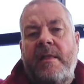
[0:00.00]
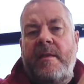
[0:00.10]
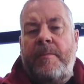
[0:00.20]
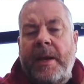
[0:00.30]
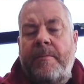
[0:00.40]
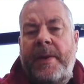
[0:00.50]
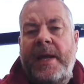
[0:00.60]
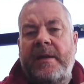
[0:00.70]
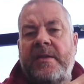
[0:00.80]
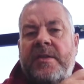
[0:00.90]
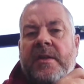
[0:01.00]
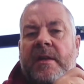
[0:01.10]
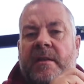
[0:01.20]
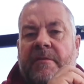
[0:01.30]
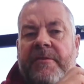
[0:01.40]
The big banks
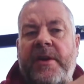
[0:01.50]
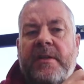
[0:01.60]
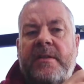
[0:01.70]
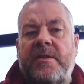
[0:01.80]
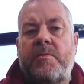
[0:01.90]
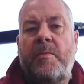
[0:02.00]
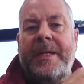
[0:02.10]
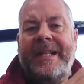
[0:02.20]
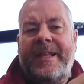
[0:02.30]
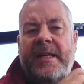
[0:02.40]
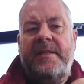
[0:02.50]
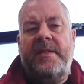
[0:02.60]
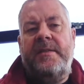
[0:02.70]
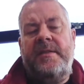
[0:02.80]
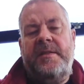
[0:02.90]
and the funds will be
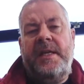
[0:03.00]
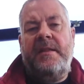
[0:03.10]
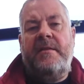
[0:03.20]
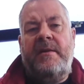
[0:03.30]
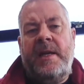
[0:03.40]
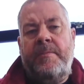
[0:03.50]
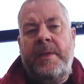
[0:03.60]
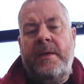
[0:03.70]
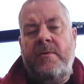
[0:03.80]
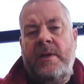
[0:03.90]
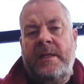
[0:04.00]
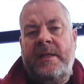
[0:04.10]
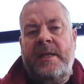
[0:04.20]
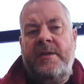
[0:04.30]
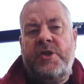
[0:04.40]
delighted to take their IPO
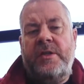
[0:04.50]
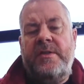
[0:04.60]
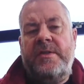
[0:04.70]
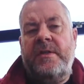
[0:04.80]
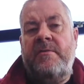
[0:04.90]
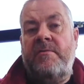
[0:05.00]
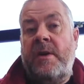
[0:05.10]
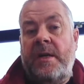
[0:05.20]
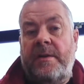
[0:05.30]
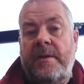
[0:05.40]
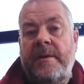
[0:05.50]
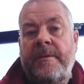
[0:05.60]
allocations and run.